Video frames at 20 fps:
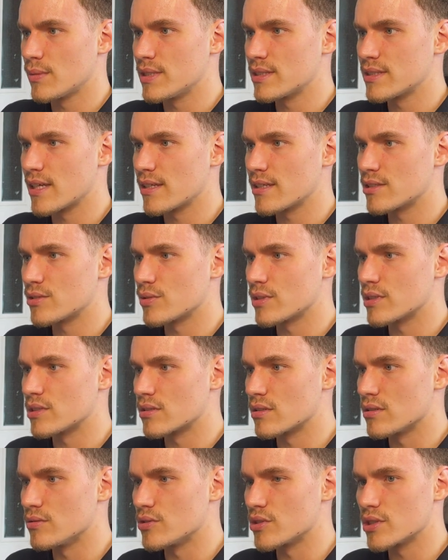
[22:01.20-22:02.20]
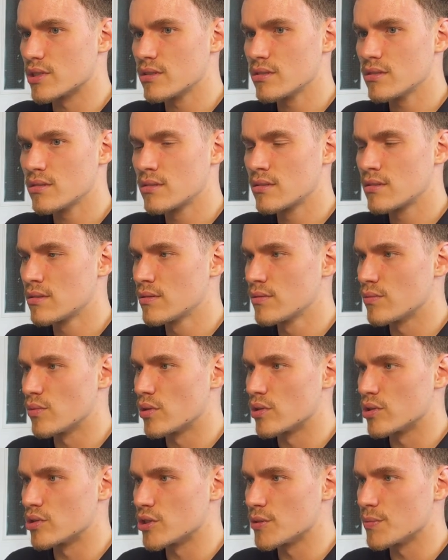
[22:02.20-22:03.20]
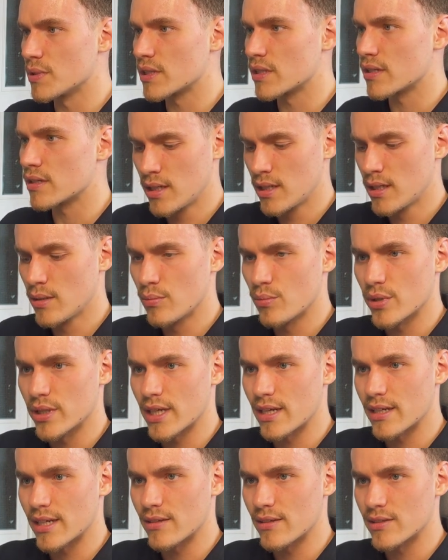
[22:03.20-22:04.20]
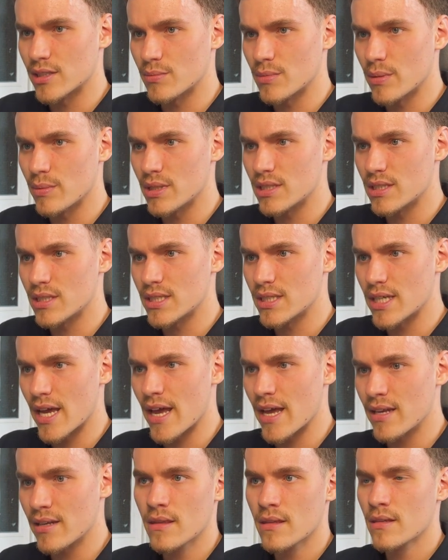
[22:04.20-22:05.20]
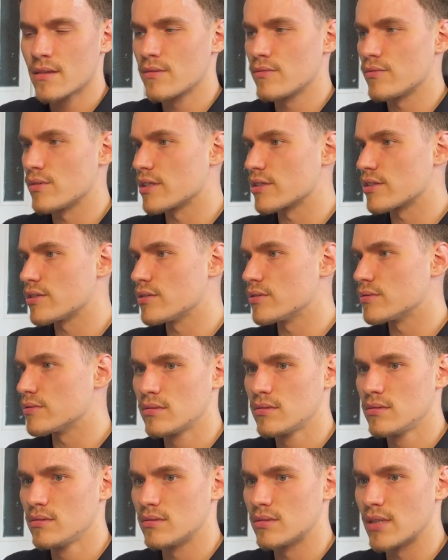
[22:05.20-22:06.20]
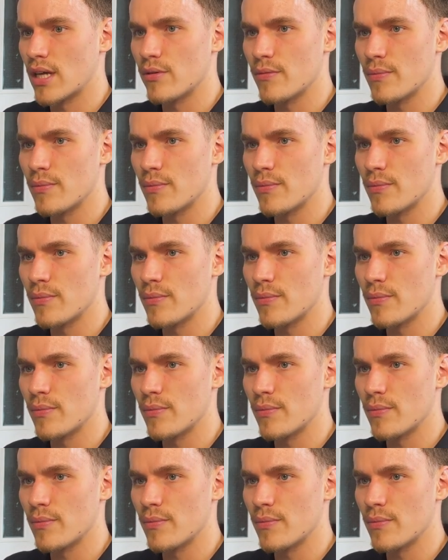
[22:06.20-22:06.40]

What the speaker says: set this to exclusion on a duplicate, bring that down to maybe 10. Right, cool. Now with